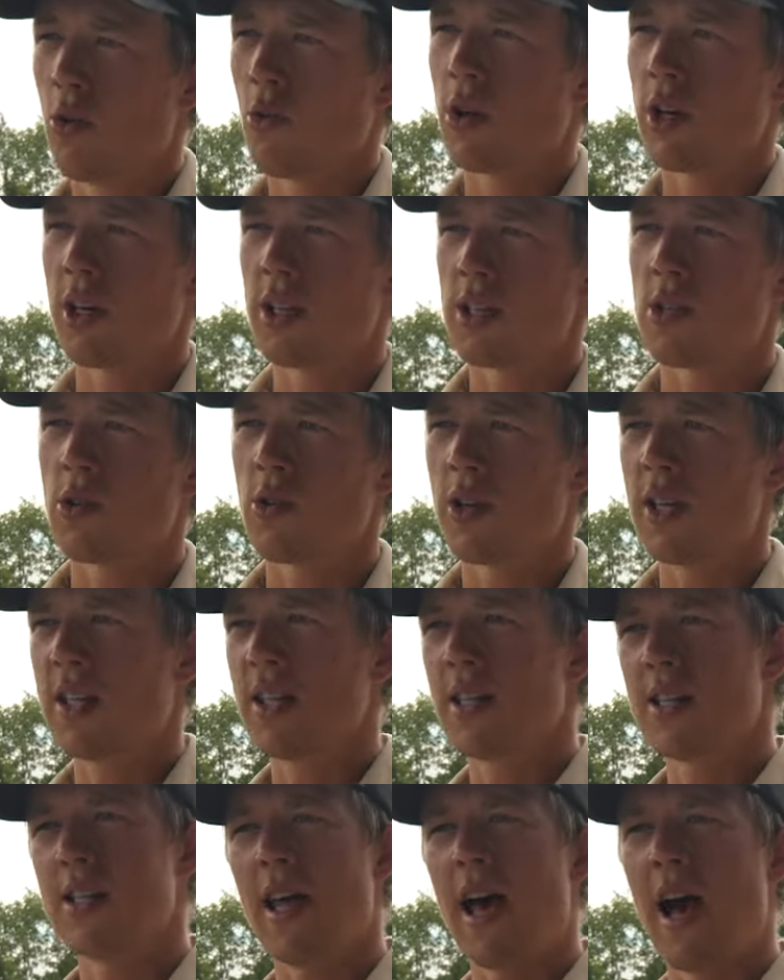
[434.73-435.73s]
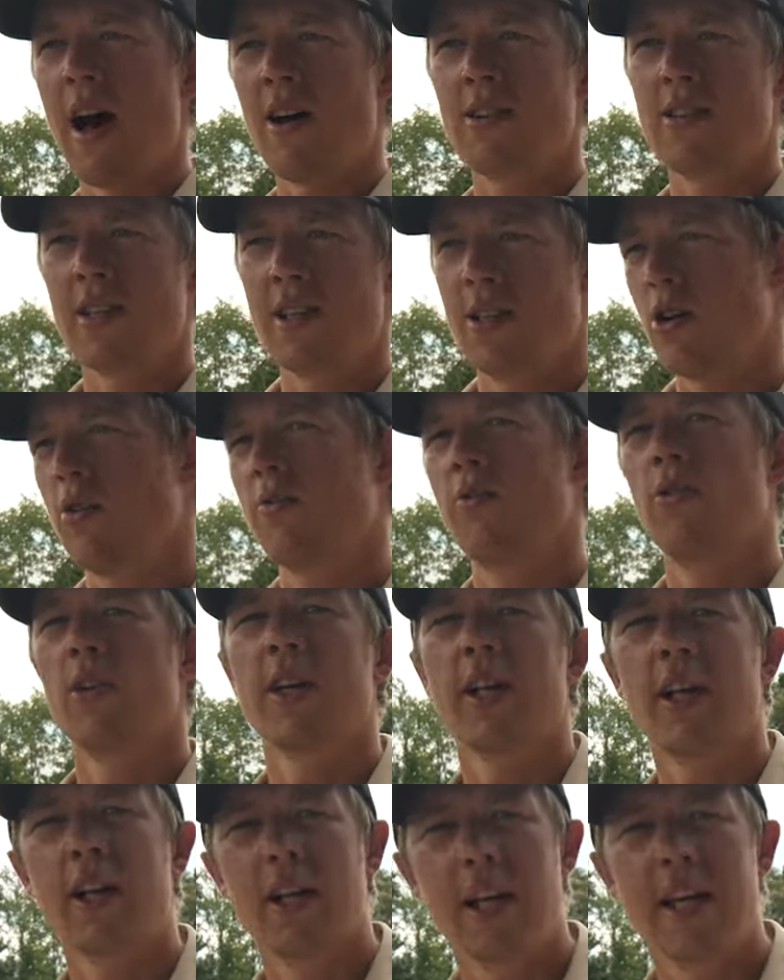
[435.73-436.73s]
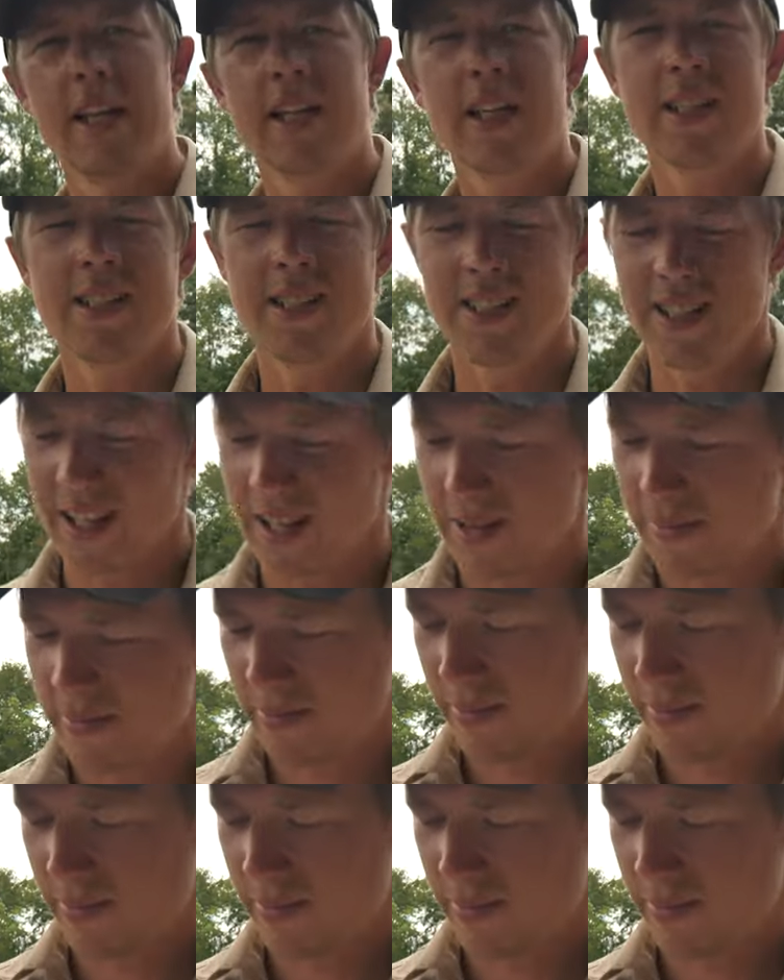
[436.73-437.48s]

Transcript: We're gonna screed this out and hopefully get it laid in today.